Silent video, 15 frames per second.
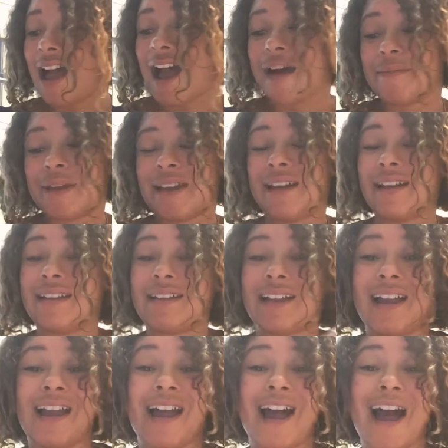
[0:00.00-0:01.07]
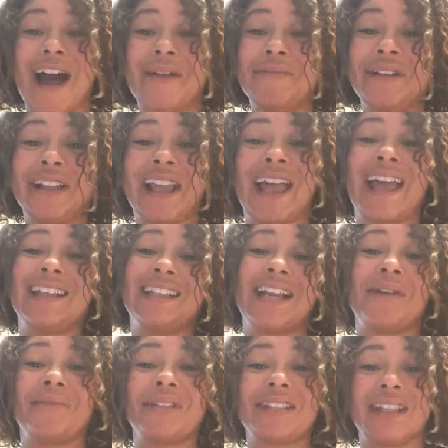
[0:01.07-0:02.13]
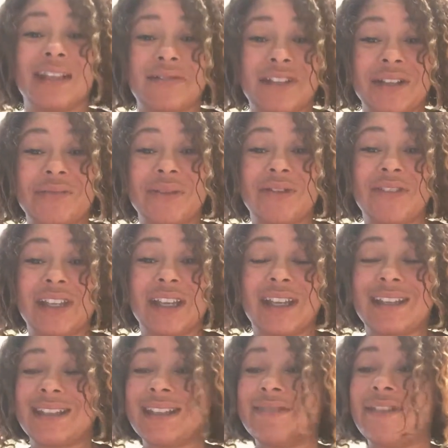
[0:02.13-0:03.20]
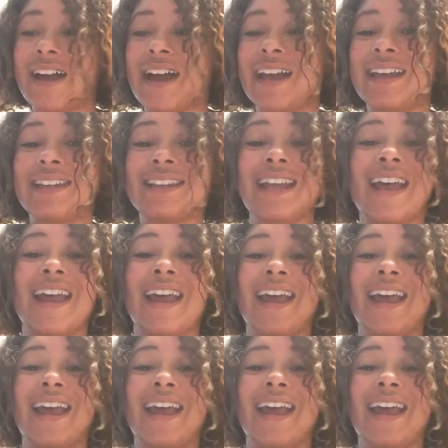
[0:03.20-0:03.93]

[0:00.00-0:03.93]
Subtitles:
I mean, I'm glad that I was gifted with this device.